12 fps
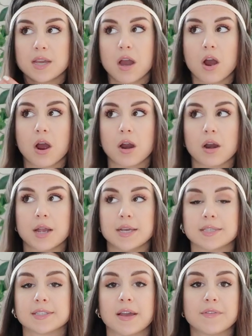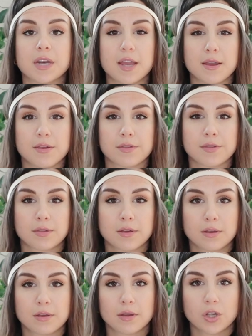They are a 7/8
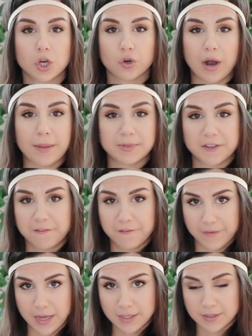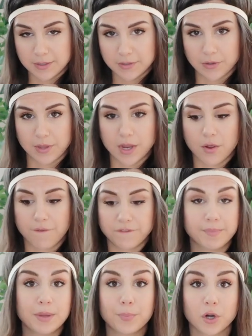cropped fit, so they
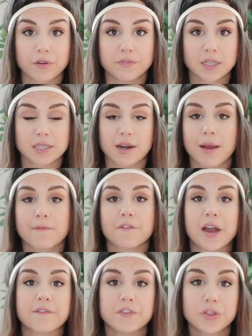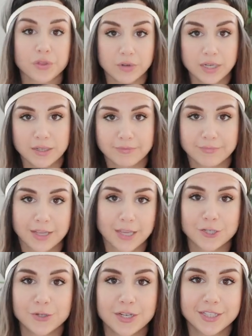fit me perfect, and I'm 5'3", in
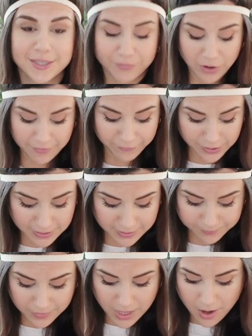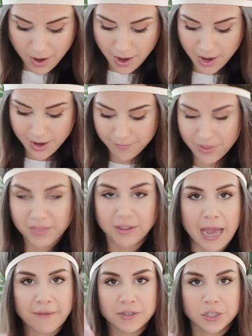case you need some reference. The
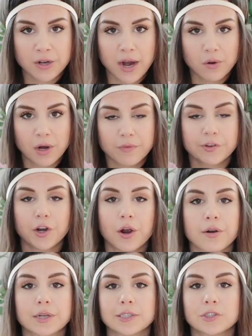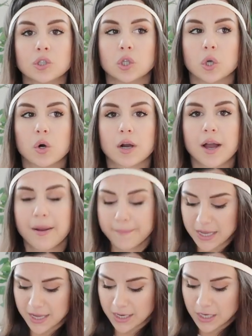lavender, however, are a little long on
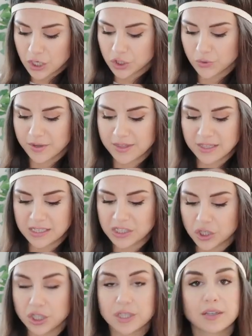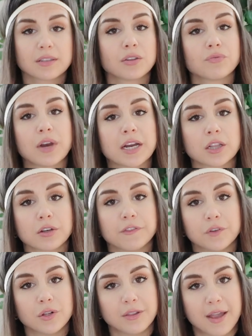me, so I think these are just like the regular
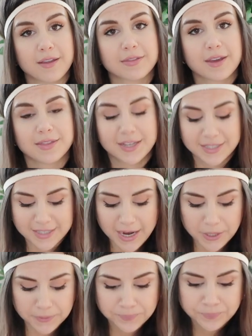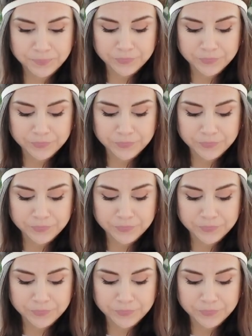full length that they sell.